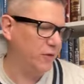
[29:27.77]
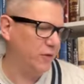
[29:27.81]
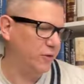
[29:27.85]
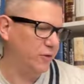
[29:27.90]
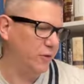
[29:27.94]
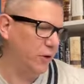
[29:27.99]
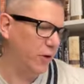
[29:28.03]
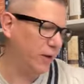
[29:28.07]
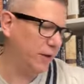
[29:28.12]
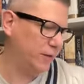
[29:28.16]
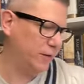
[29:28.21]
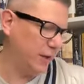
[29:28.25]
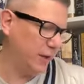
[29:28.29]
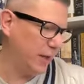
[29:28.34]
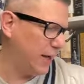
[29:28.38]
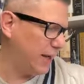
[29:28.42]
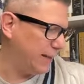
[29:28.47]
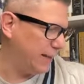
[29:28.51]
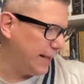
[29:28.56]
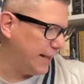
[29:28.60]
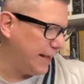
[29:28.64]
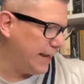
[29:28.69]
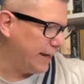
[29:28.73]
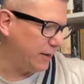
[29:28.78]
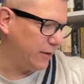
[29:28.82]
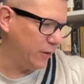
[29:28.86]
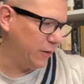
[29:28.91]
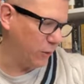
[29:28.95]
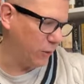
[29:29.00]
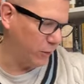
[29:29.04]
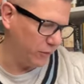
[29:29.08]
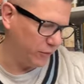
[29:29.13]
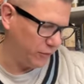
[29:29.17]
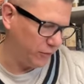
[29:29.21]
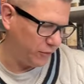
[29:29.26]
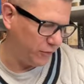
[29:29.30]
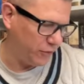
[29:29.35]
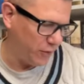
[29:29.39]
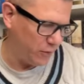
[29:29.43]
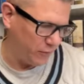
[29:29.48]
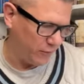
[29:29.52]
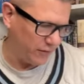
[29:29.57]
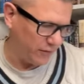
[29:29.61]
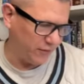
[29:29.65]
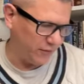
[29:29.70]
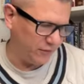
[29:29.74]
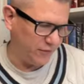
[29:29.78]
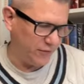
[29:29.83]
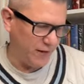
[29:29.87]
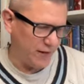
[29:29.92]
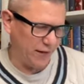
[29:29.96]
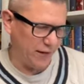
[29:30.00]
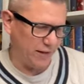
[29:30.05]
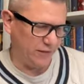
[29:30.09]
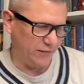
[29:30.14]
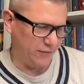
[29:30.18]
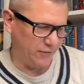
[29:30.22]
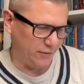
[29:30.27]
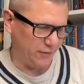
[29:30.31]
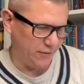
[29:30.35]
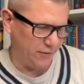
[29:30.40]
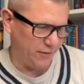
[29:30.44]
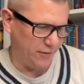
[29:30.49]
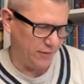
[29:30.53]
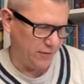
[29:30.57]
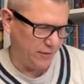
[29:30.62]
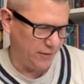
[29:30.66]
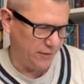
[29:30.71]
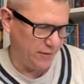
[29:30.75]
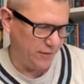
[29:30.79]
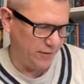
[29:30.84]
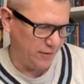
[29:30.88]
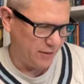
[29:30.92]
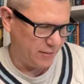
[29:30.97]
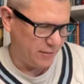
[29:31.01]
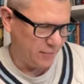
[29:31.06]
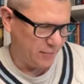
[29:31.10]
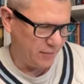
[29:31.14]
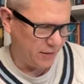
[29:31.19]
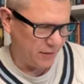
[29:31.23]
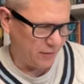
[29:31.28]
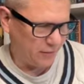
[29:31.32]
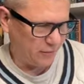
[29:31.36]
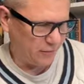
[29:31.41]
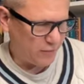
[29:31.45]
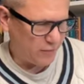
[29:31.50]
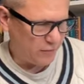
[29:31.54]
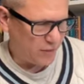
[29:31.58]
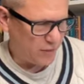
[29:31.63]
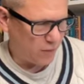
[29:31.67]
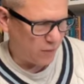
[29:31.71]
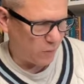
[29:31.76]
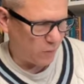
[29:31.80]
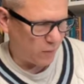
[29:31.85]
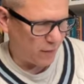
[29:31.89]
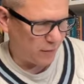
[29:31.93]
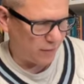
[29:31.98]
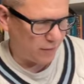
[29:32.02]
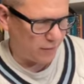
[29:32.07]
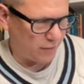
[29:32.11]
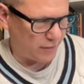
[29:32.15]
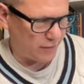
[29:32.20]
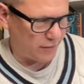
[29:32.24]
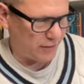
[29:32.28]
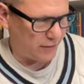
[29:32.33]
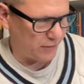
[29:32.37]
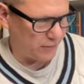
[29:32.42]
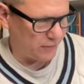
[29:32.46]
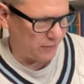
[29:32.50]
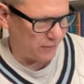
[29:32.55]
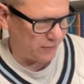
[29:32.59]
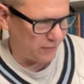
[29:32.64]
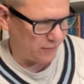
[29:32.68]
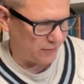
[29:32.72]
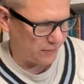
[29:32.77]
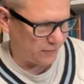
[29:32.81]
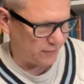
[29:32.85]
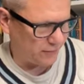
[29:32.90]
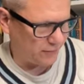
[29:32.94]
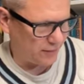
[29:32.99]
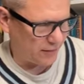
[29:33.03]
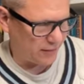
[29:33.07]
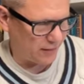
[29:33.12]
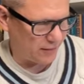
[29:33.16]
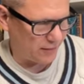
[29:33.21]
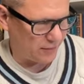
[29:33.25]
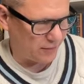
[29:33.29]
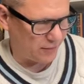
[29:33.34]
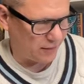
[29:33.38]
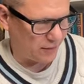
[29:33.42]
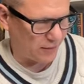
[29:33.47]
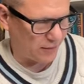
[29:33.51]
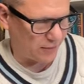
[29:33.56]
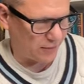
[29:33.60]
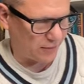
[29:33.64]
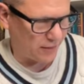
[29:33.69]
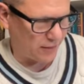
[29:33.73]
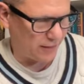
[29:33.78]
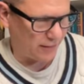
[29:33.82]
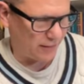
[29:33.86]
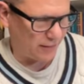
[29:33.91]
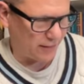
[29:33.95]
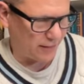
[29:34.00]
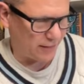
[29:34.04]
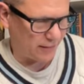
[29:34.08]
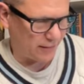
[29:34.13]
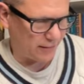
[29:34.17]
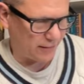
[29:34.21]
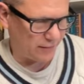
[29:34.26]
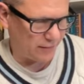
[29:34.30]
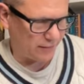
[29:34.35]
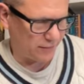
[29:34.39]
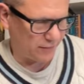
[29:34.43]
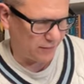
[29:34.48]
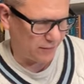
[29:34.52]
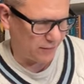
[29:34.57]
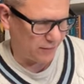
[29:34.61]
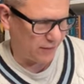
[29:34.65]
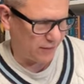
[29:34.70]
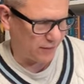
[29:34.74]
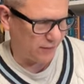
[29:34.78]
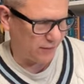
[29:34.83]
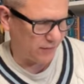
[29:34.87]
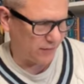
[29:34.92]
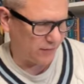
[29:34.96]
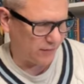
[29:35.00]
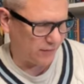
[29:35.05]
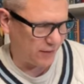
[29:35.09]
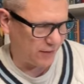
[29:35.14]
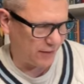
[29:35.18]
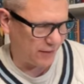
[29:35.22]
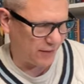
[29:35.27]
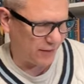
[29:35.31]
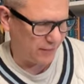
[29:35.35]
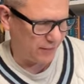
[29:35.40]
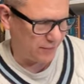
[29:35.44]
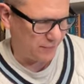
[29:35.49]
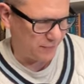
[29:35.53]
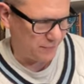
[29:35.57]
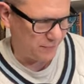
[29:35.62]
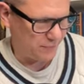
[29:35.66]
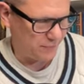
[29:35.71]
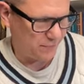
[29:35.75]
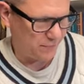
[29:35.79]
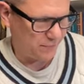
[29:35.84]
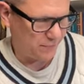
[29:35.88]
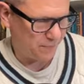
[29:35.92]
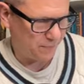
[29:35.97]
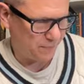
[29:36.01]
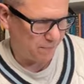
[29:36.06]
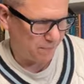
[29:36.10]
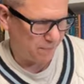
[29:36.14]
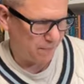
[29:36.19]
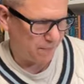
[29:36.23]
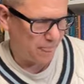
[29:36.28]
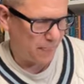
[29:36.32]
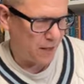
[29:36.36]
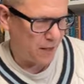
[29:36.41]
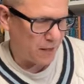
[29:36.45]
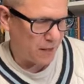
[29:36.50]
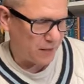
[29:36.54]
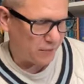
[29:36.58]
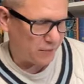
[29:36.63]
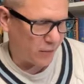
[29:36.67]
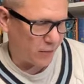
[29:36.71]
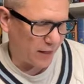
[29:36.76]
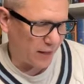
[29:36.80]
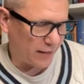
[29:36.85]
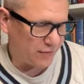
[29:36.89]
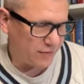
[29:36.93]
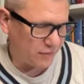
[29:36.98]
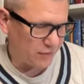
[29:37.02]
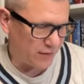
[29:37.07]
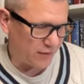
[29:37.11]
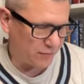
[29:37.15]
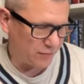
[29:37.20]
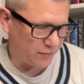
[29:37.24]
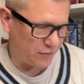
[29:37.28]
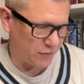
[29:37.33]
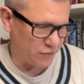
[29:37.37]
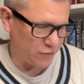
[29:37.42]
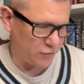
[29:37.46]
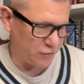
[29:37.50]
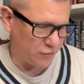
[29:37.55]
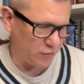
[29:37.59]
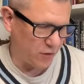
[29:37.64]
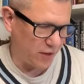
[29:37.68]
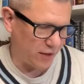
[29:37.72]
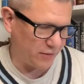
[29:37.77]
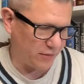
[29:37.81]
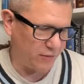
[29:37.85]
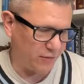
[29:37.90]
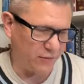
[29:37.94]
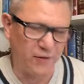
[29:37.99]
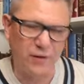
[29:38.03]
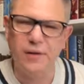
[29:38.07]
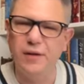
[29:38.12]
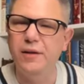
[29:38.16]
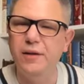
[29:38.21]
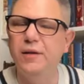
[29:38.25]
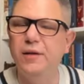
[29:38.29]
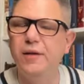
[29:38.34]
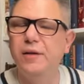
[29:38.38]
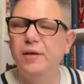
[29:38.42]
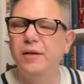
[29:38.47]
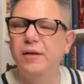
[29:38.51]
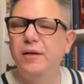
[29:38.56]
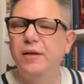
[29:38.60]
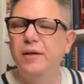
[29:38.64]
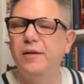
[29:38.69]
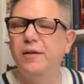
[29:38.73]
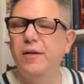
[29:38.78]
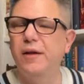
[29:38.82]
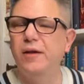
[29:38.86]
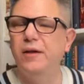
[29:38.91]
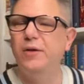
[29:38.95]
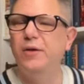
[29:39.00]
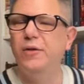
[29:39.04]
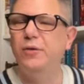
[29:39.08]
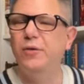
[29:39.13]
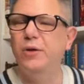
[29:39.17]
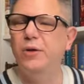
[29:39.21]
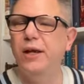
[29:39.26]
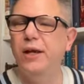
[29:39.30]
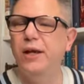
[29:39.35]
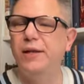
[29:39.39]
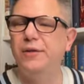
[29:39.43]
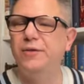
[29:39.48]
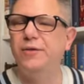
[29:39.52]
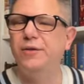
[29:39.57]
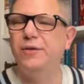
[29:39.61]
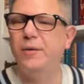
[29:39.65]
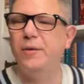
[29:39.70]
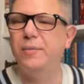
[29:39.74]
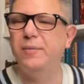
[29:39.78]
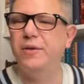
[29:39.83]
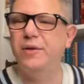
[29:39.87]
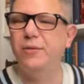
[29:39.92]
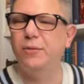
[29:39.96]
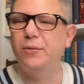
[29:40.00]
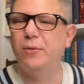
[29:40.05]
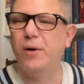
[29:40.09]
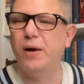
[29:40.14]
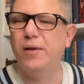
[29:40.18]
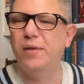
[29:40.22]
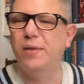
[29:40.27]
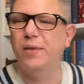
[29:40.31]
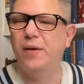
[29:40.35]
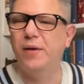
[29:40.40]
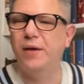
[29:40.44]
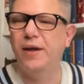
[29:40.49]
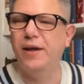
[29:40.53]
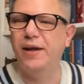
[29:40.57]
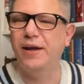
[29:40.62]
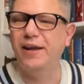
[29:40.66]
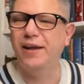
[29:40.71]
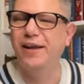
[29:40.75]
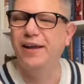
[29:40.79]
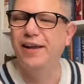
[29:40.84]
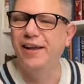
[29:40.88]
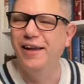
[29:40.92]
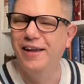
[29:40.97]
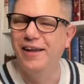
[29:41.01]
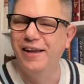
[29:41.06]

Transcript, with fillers: Dark Lilac, or so it says. Because nowhere on here does it say Dark Lilac. It still doesn't say it. So I just have to trust that Goulet sent me the right thing.